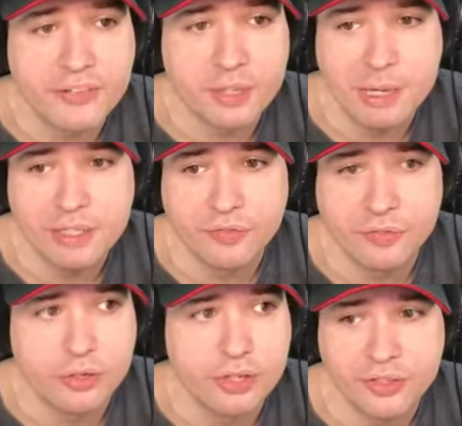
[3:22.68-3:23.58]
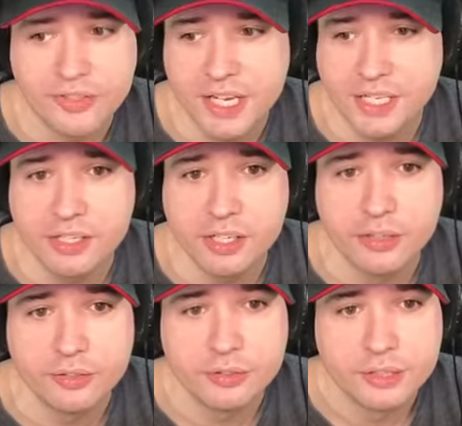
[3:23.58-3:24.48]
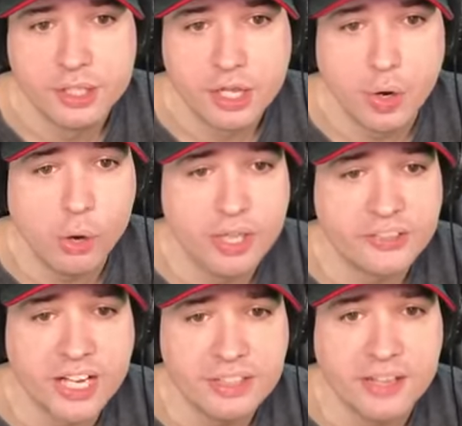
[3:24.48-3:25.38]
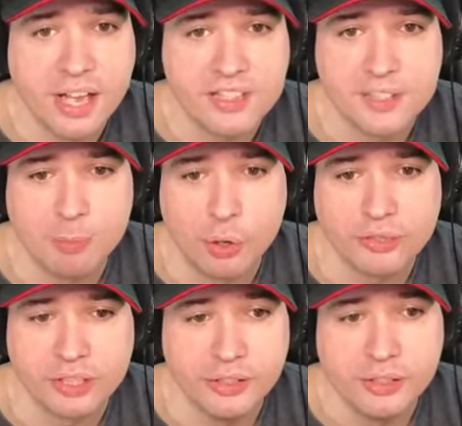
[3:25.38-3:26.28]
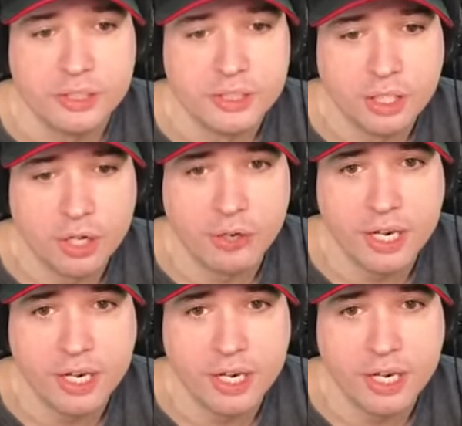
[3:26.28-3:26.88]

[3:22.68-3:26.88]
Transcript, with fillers: at the Mender for another second here. Oh, a Titan has spawned in. All